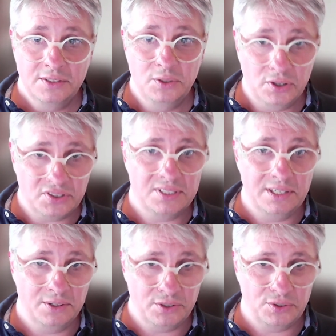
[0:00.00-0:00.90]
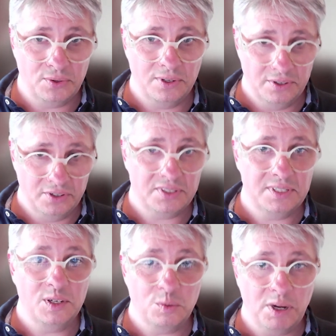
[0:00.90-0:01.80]
You're still in control. You're
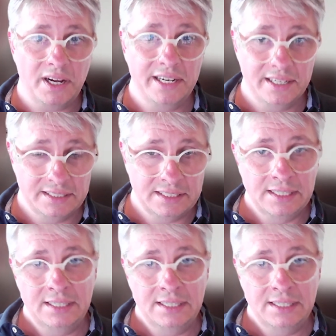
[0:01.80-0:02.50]
still a pilot,